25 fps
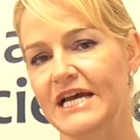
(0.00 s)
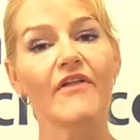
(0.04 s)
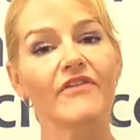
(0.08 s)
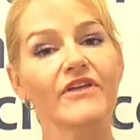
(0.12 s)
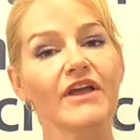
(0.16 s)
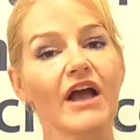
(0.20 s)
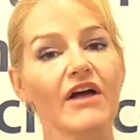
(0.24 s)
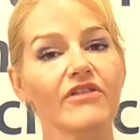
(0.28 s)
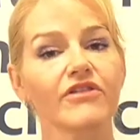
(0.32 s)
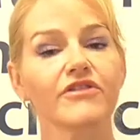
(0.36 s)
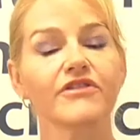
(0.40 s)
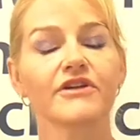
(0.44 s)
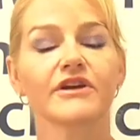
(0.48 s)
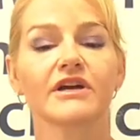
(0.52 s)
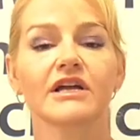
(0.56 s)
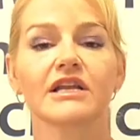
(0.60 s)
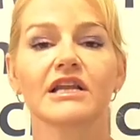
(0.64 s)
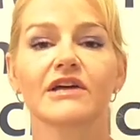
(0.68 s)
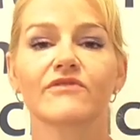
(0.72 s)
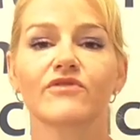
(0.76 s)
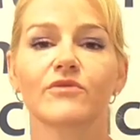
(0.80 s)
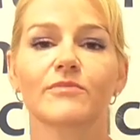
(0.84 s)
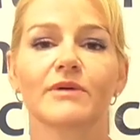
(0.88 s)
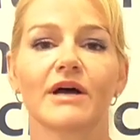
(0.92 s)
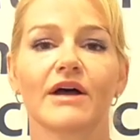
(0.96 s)
The other thing I
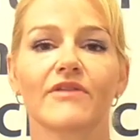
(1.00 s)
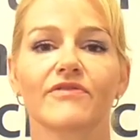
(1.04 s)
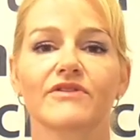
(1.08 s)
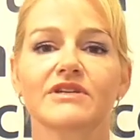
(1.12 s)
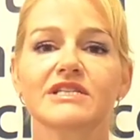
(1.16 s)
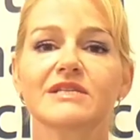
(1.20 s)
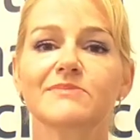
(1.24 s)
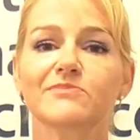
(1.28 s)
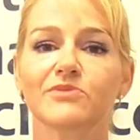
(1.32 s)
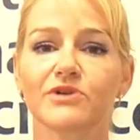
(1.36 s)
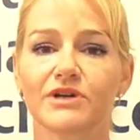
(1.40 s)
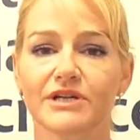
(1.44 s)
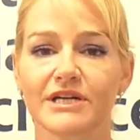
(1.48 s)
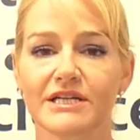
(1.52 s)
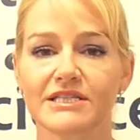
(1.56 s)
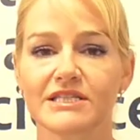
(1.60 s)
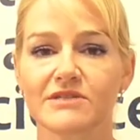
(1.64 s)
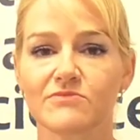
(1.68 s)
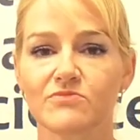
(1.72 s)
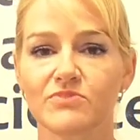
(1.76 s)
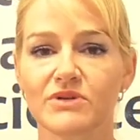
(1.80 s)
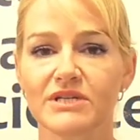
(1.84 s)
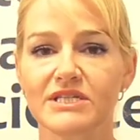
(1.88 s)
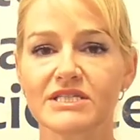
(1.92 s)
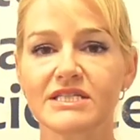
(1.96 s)
love about this product
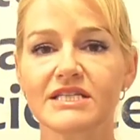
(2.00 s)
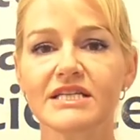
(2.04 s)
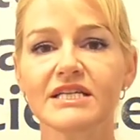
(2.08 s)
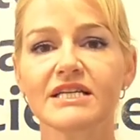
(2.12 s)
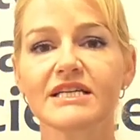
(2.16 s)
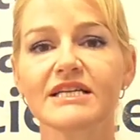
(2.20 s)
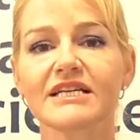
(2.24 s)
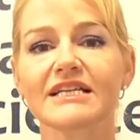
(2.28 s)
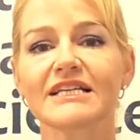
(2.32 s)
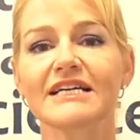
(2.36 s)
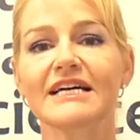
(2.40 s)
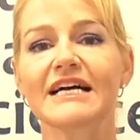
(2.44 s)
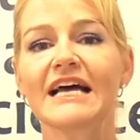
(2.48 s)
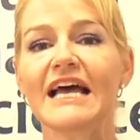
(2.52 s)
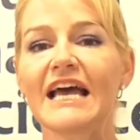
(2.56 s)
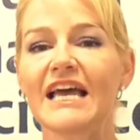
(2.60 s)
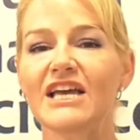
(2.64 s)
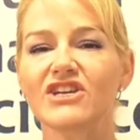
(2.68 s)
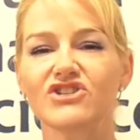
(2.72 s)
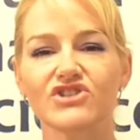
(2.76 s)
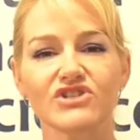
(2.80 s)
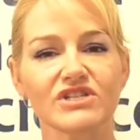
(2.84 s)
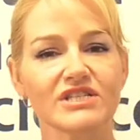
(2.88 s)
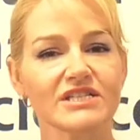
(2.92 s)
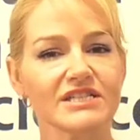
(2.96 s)
in particular
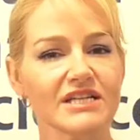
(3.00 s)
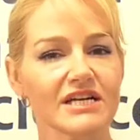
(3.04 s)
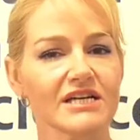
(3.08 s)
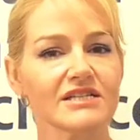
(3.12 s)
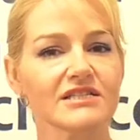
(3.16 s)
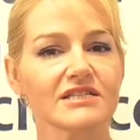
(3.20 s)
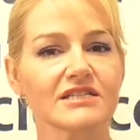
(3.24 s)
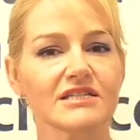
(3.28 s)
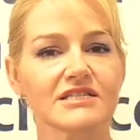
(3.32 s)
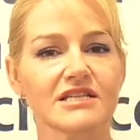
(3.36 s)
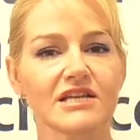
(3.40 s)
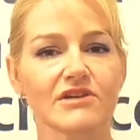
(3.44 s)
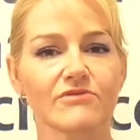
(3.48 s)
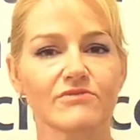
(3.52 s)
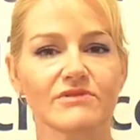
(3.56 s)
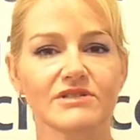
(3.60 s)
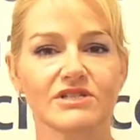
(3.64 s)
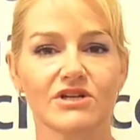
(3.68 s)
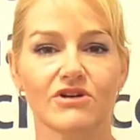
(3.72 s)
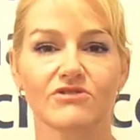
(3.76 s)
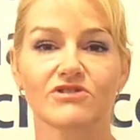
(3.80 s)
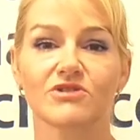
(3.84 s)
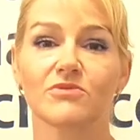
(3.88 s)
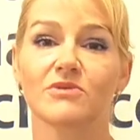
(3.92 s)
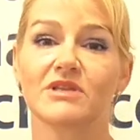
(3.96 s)
is you start to see
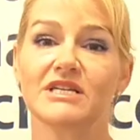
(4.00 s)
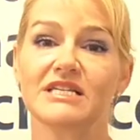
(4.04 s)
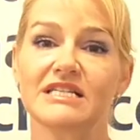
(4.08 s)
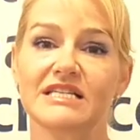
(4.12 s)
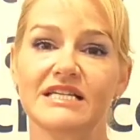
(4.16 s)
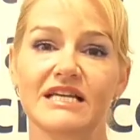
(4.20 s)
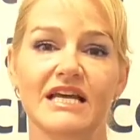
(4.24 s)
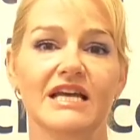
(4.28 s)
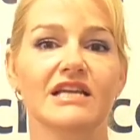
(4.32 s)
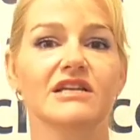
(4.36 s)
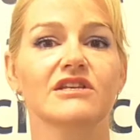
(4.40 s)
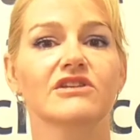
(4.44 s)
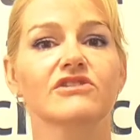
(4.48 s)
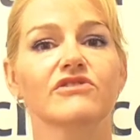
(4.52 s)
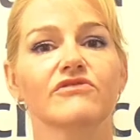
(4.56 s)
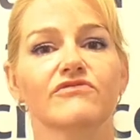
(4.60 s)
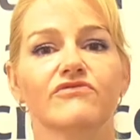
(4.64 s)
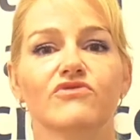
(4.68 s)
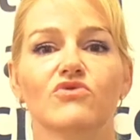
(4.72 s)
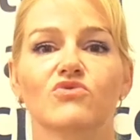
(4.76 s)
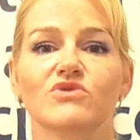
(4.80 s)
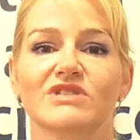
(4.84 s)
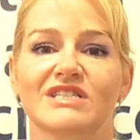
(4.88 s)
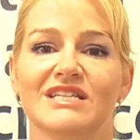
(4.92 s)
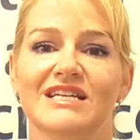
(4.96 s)
results within 10 to
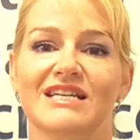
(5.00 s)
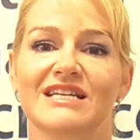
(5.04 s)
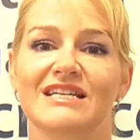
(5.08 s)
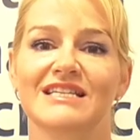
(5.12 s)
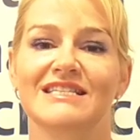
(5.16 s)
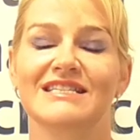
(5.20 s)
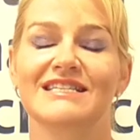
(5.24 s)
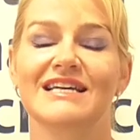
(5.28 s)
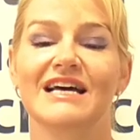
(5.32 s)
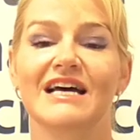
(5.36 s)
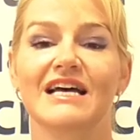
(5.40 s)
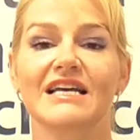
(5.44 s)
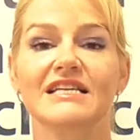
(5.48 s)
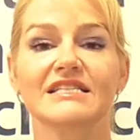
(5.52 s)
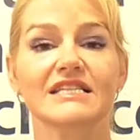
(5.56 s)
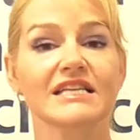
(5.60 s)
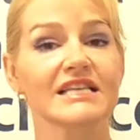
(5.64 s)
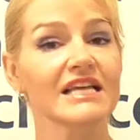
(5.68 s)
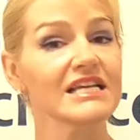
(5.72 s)
14 days,